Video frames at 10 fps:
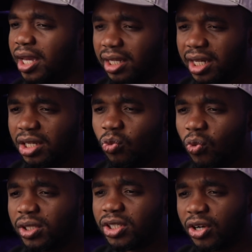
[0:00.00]
A lady
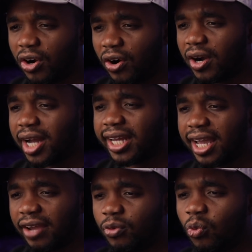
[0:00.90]
won the car and
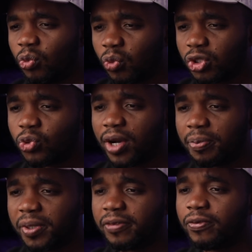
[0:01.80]
everyone was so
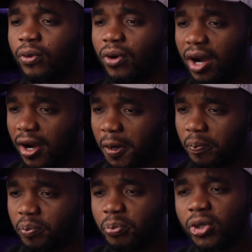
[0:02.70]
happy for her.
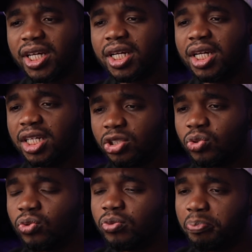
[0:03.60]
But a
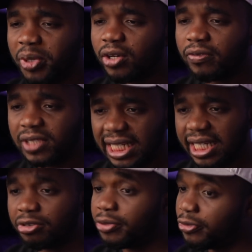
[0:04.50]
little bit of
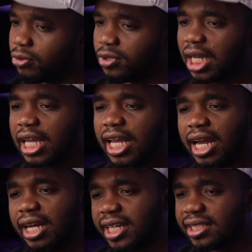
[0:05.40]
digging revealed
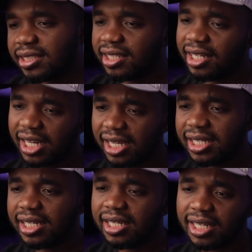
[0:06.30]
that the
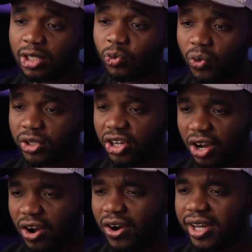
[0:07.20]
lady that won the
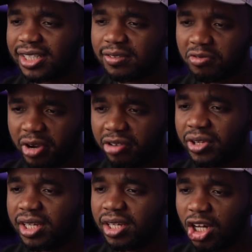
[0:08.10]
car is
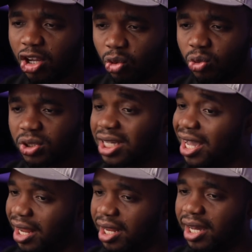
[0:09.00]
very close
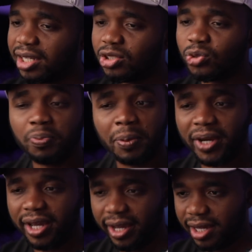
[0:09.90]
ally to
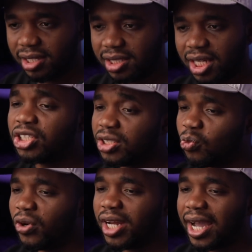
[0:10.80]
Papaya X. She's the
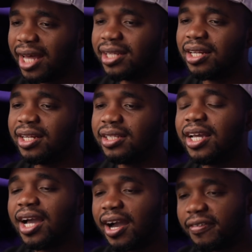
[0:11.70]
one handling
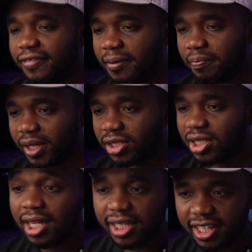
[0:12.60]
her fan page.
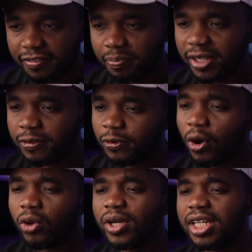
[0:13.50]
They've been
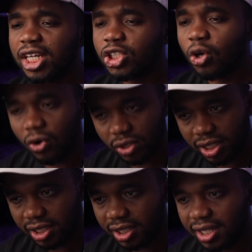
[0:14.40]
following each
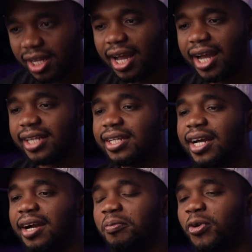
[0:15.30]
other and
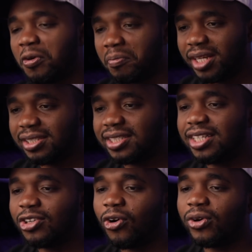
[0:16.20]

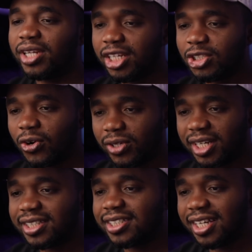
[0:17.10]
commenting on each
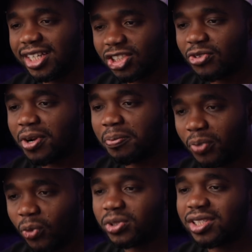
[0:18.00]
other's Instagram
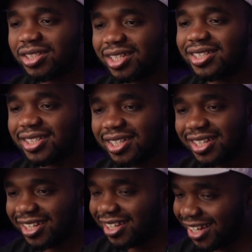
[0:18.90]
posts since
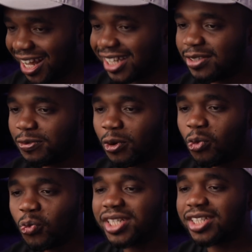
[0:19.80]

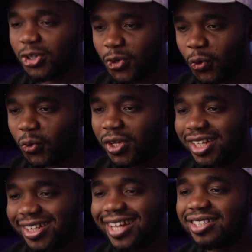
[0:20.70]
94 weeks ago.
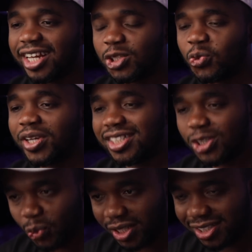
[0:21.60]
That's like
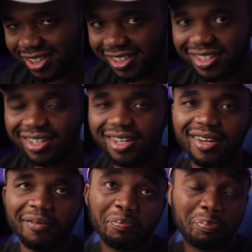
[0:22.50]
2020.
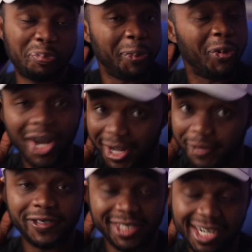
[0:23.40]
People
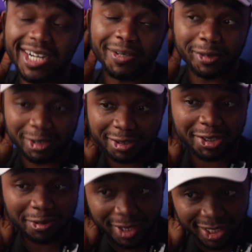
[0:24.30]
have time on
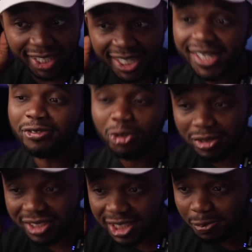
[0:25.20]
social media, even
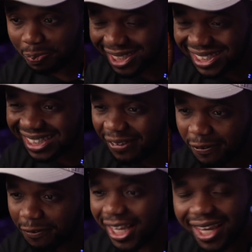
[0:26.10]
though the
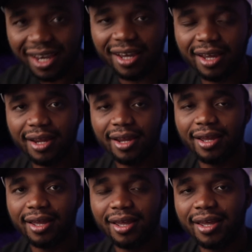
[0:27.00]
specific
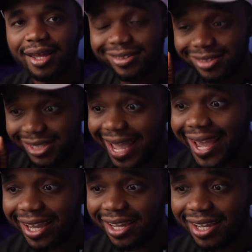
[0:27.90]

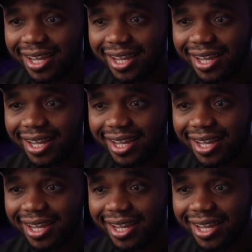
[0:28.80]
day